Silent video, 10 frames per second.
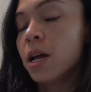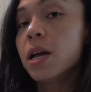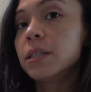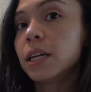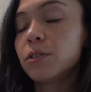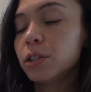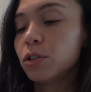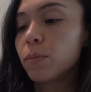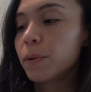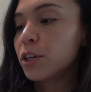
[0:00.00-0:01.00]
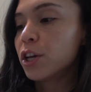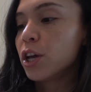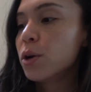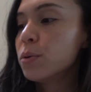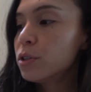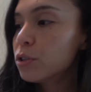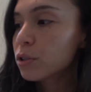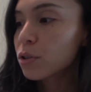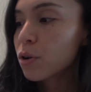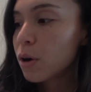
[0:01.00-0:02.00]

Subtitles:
It's actually super cute. So